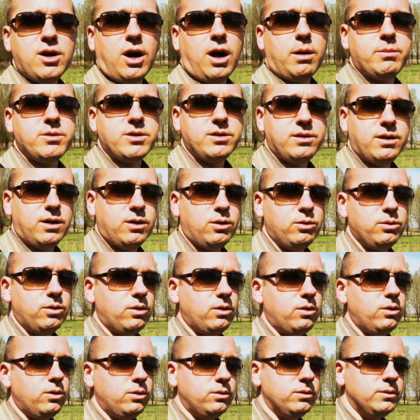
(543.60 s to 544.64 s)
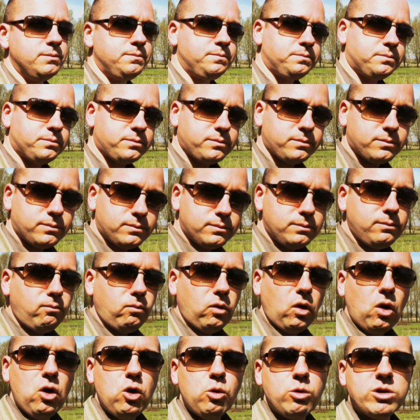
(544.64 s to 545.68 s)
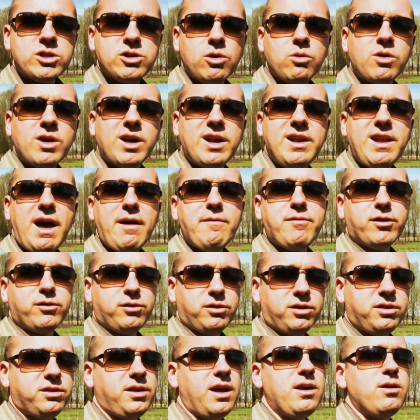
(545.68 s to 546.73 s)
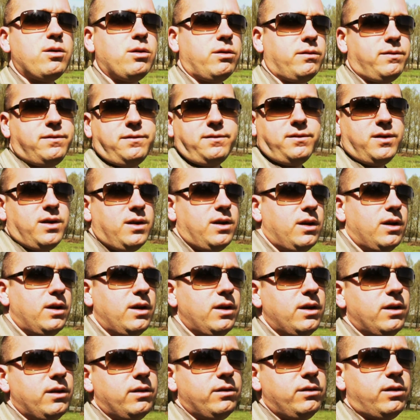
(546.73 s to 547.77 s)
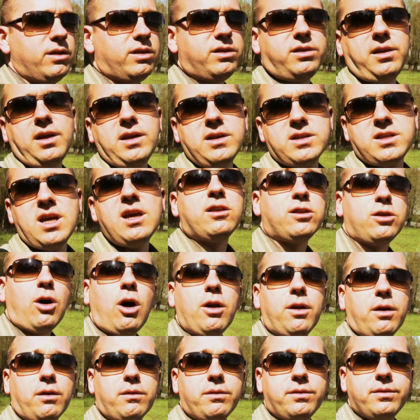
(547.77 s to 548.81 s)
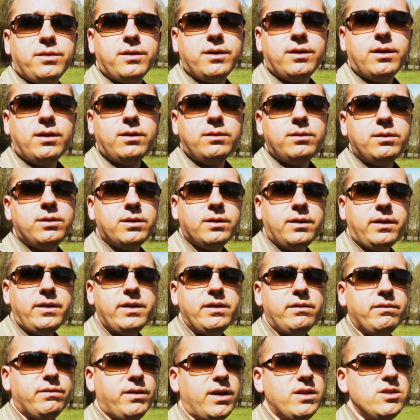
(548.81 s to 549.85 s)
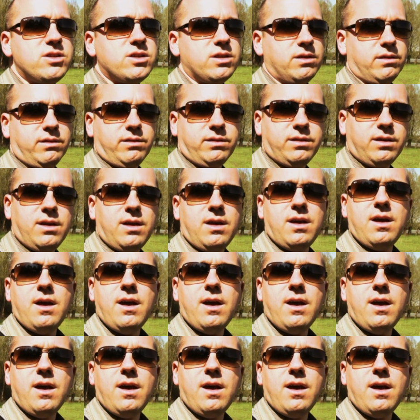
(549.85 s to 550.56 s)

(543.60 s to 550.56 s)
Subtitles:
Jobs, you know, who was so clever to think of the things he thought of, you know, the inventions.